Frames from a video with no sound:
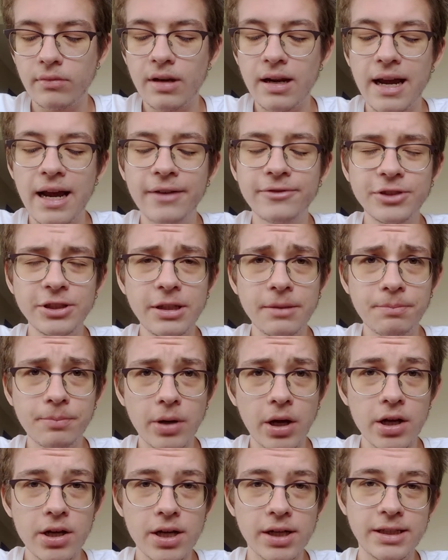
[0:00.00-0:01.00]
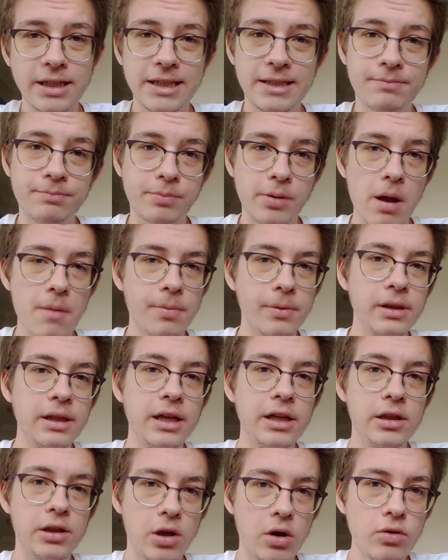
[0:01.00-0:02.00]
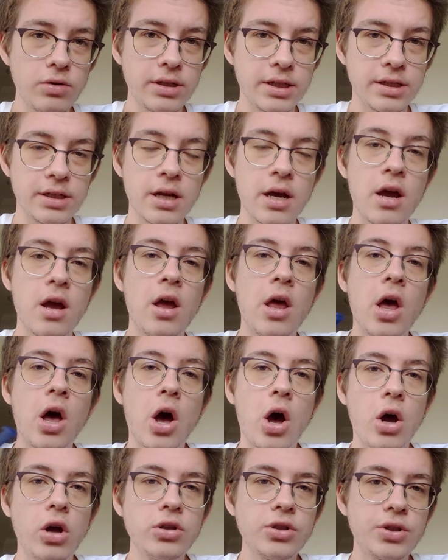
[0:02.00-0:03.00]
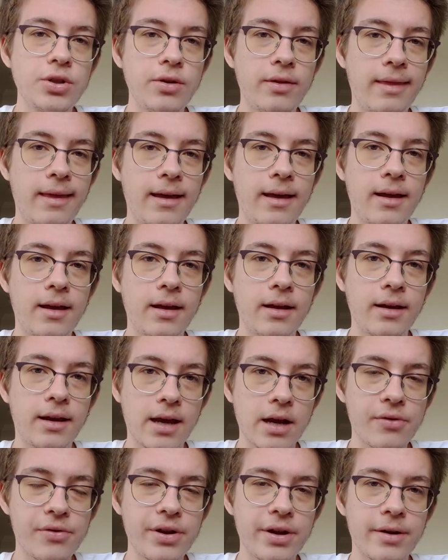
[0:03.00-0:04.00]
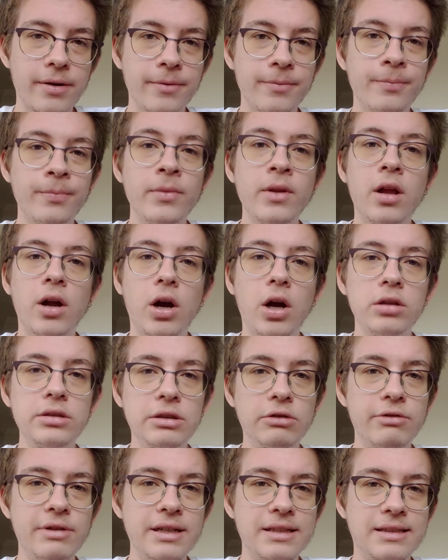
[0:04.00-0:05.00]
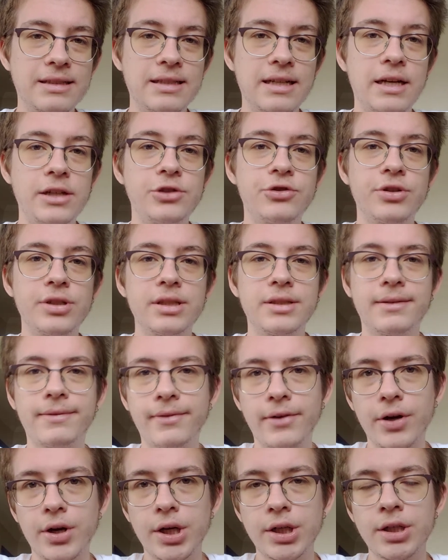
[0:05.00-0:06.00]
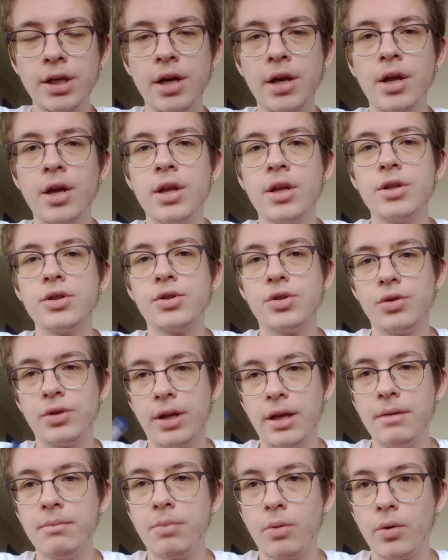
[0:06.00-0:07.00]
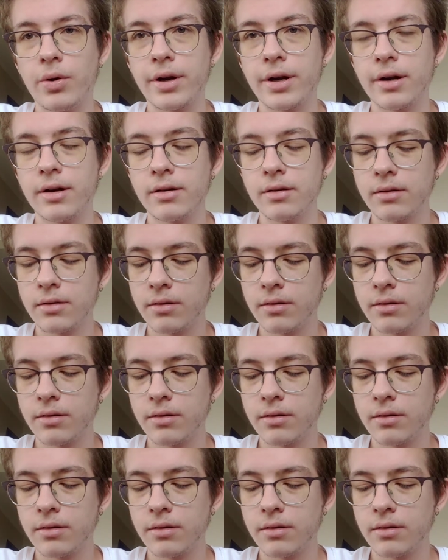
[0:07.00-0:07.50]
After the product is properly loaded onto the carrier, all the risks are transferred to the importer.